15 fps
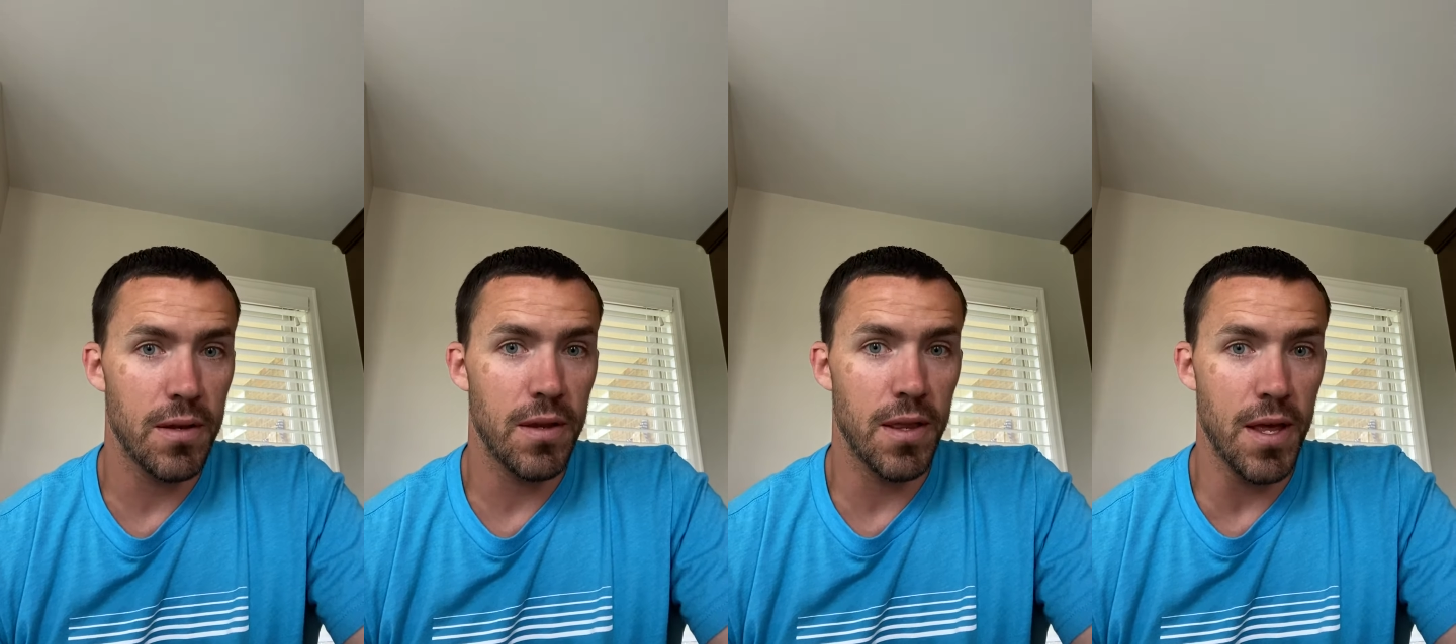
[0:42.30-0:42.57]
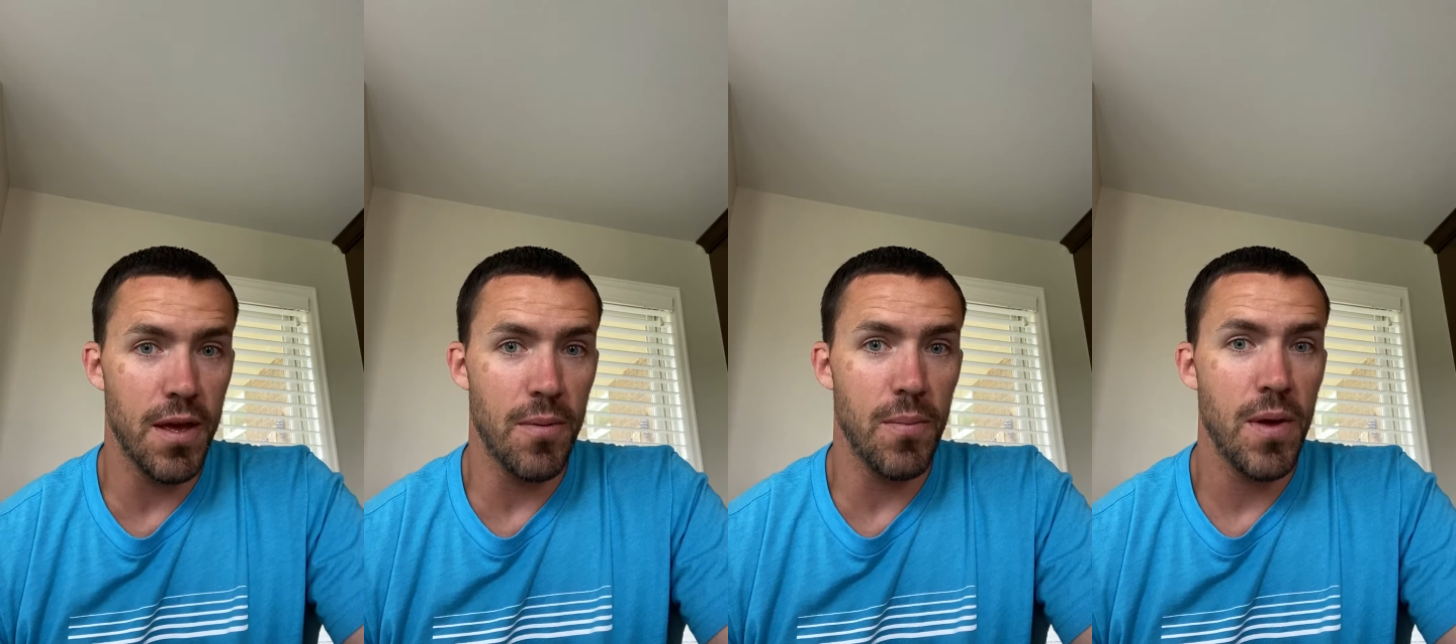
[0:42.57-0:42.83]

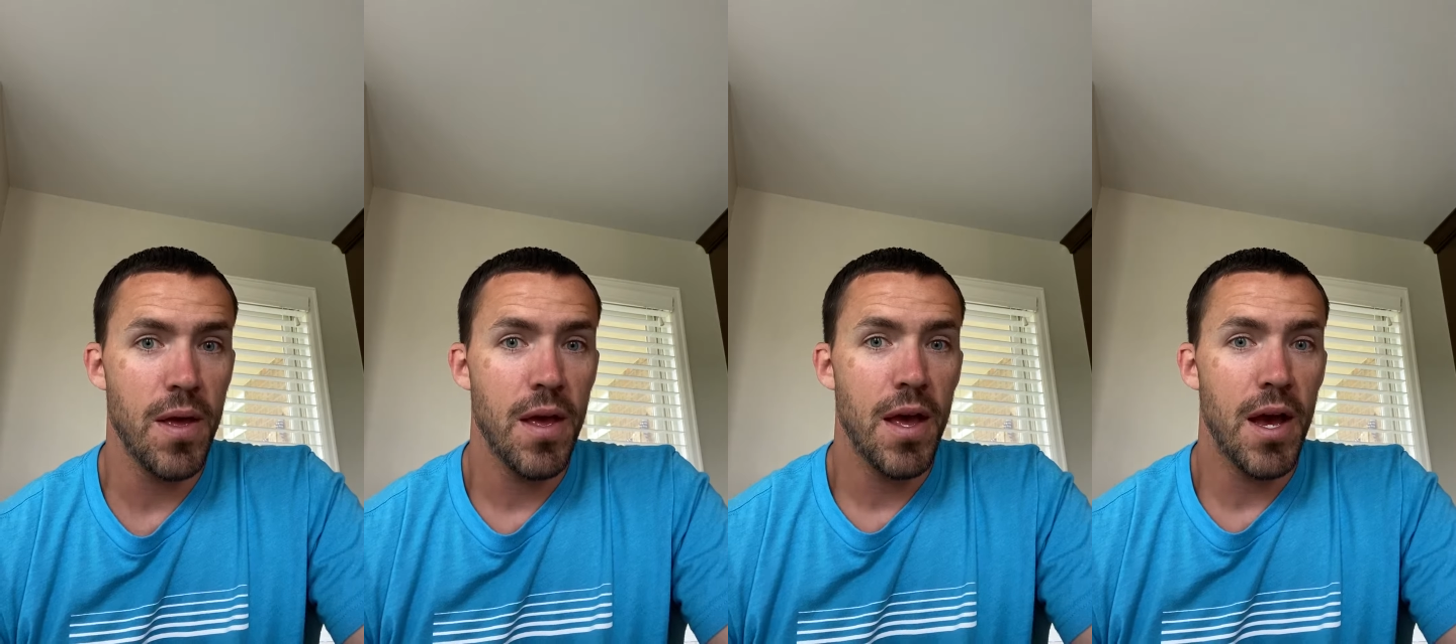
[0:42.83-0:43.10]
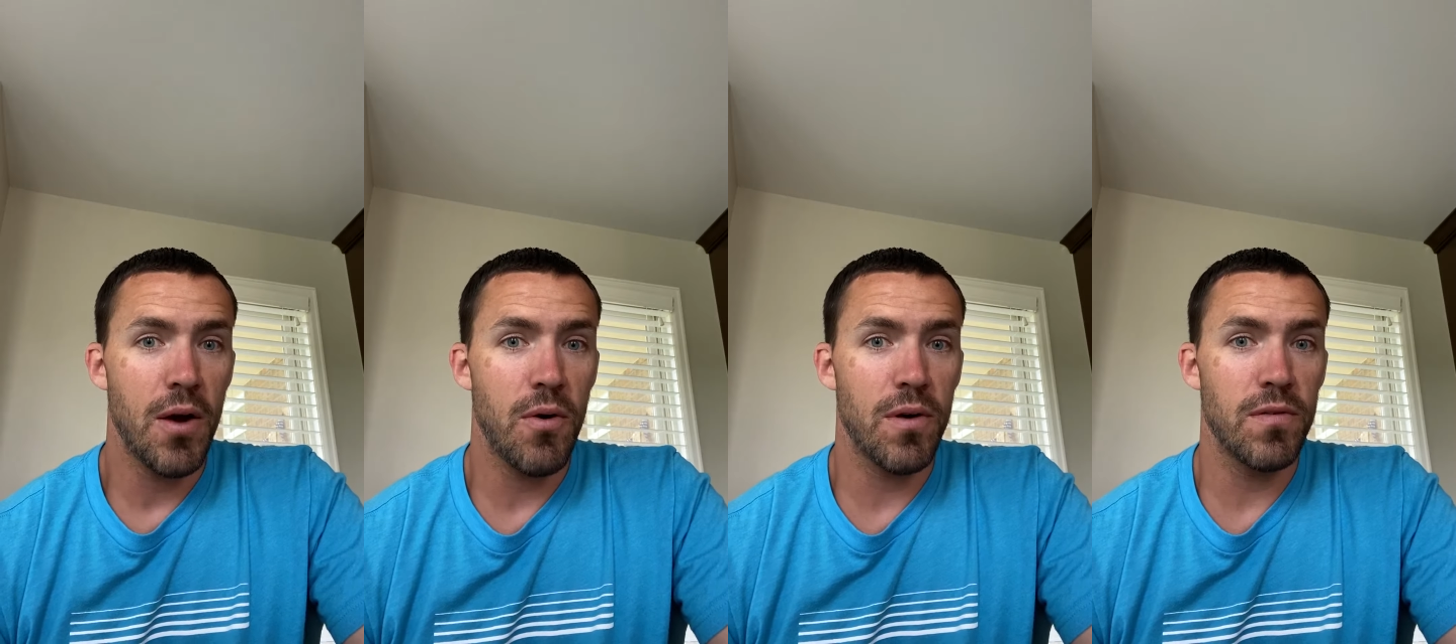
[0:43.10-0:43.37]
them.
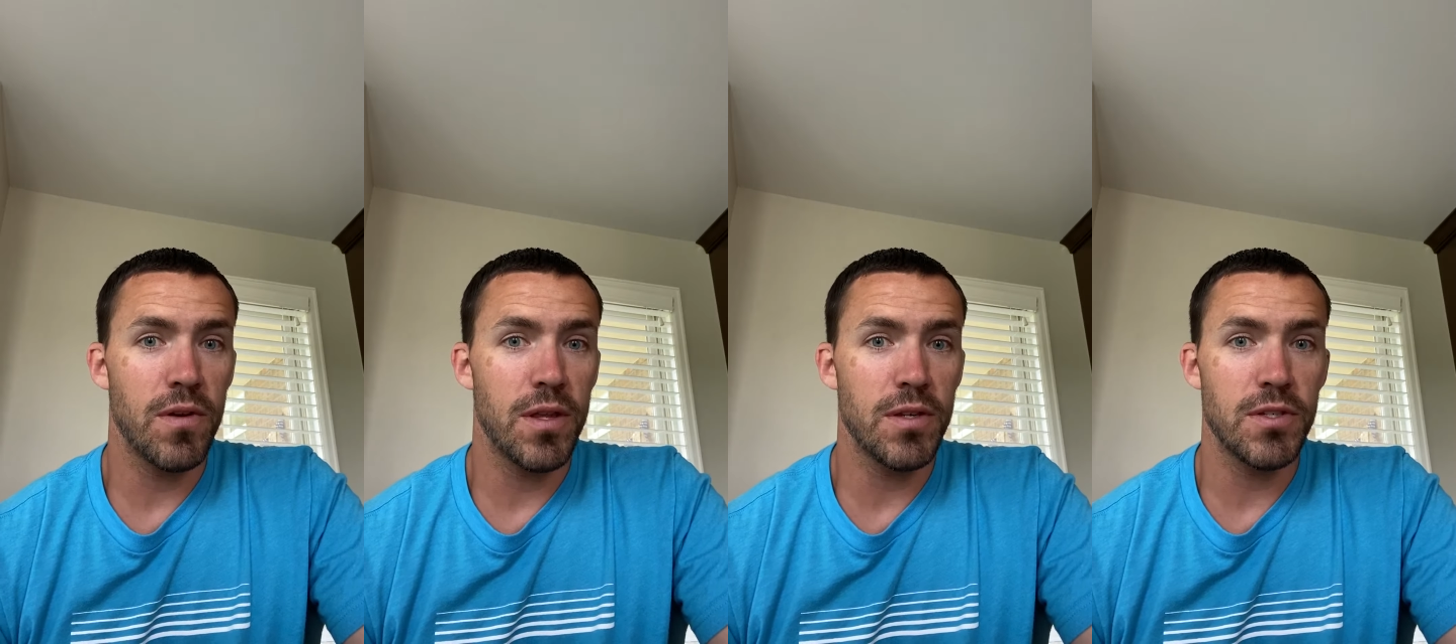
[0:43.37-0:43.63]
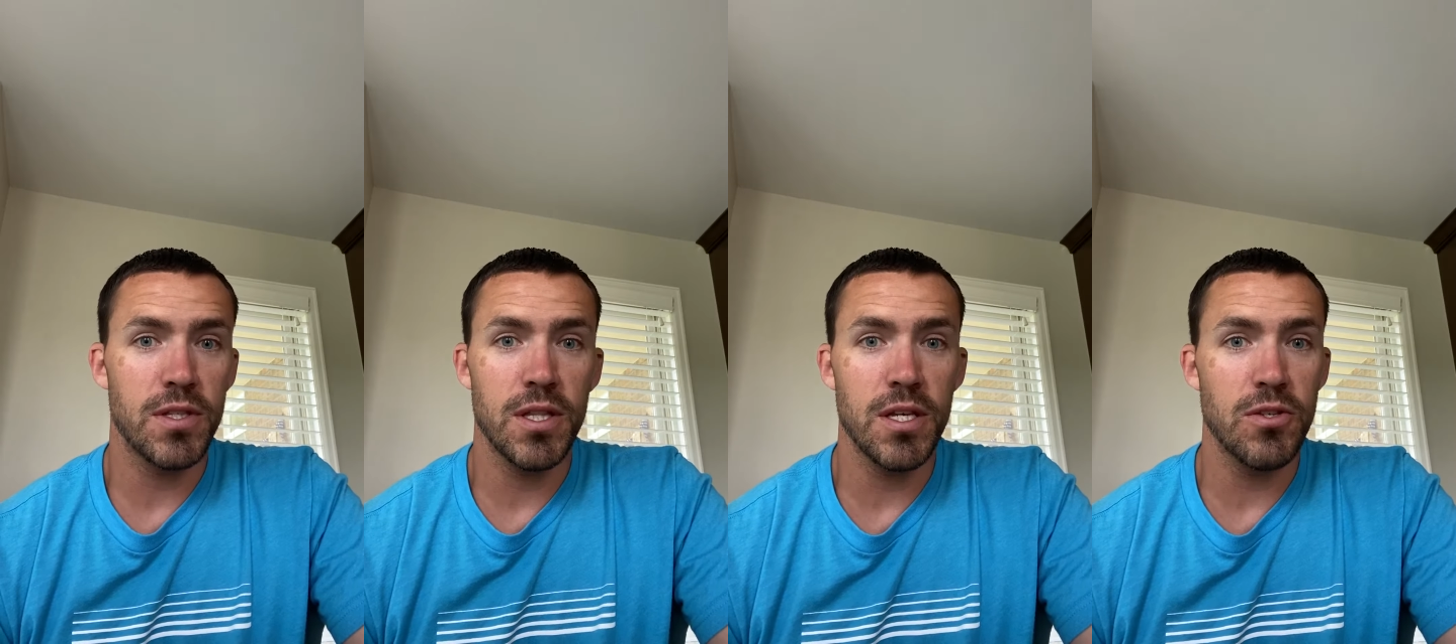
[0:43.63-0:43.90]
However,
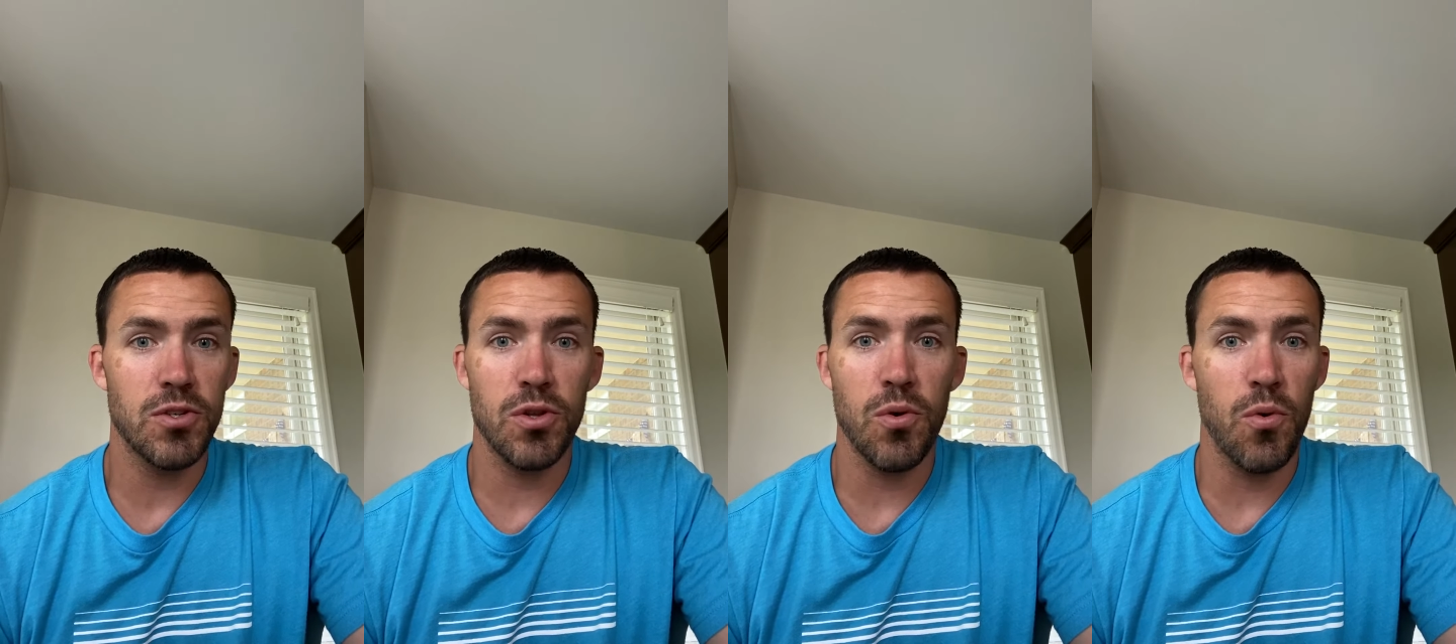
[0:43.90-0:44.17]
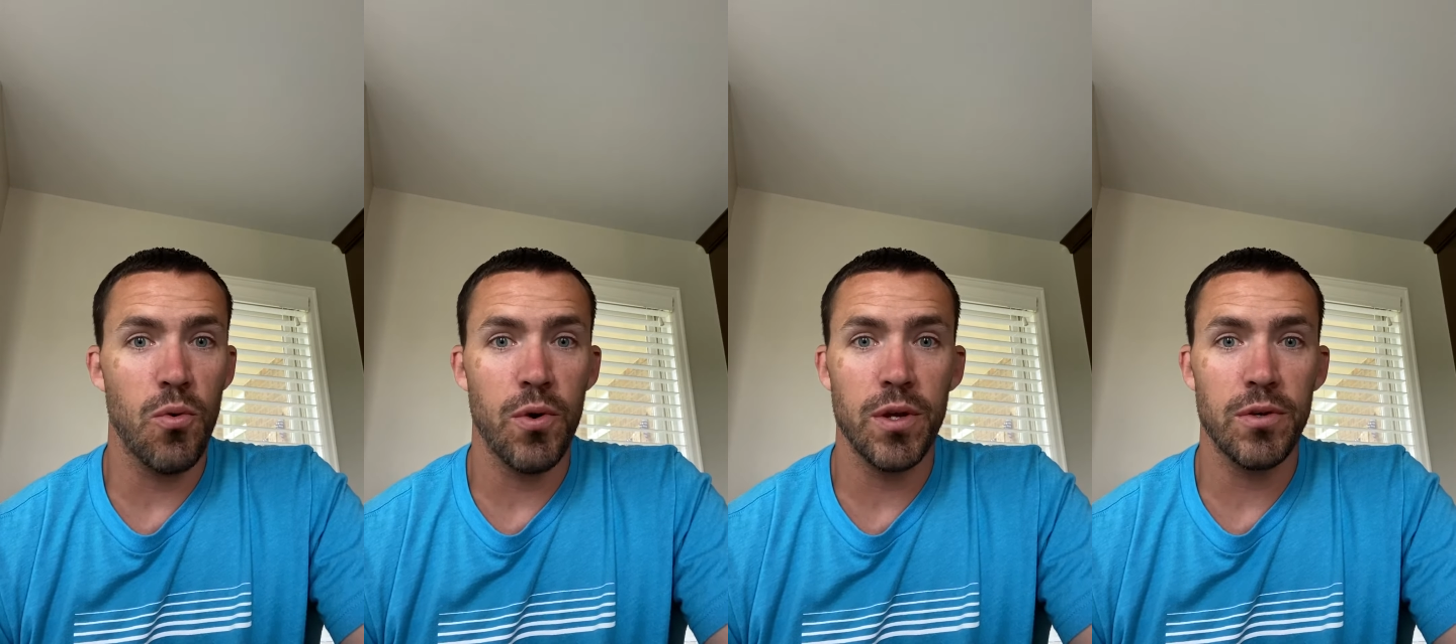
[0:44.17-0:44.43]
these are
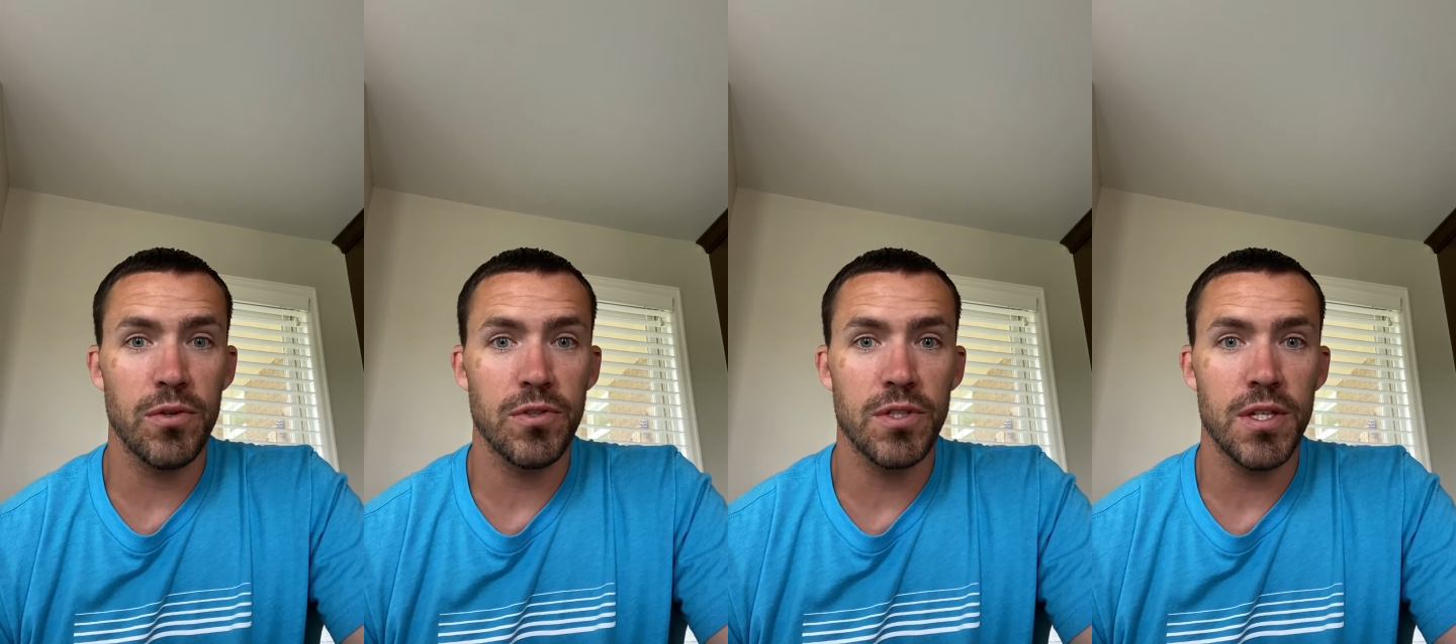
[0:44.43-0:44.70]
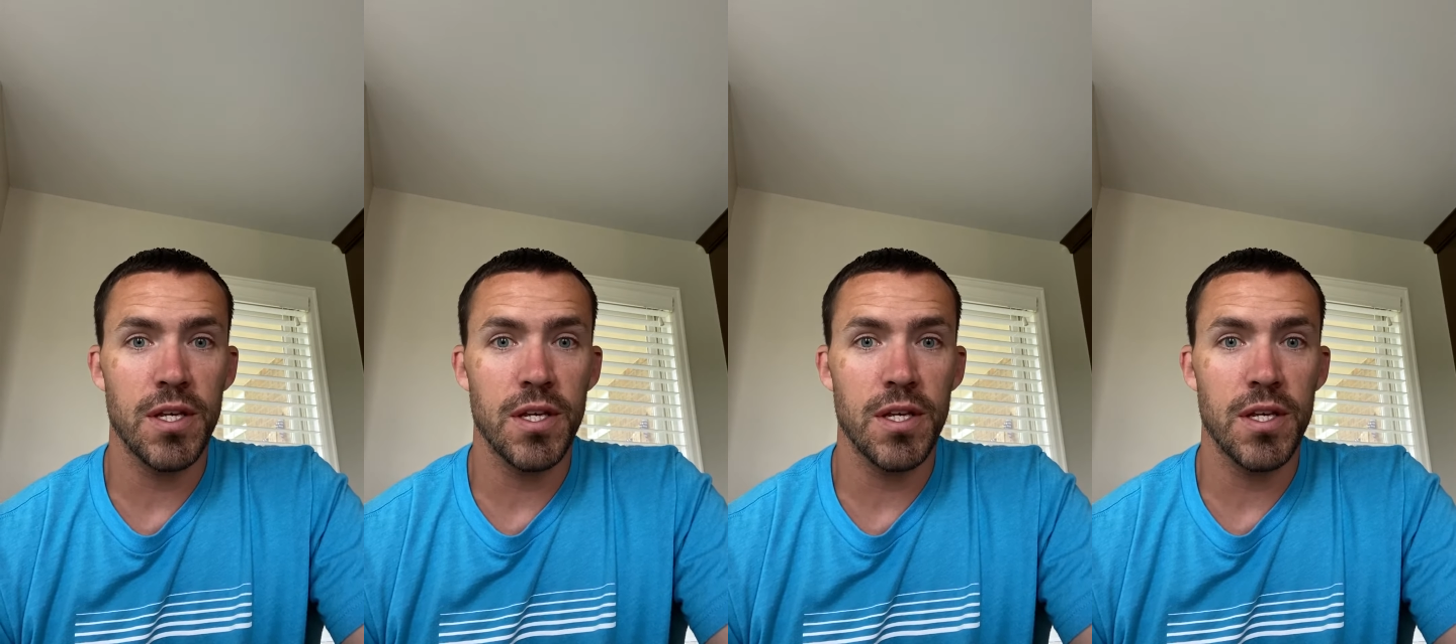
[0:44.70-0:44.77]
the oils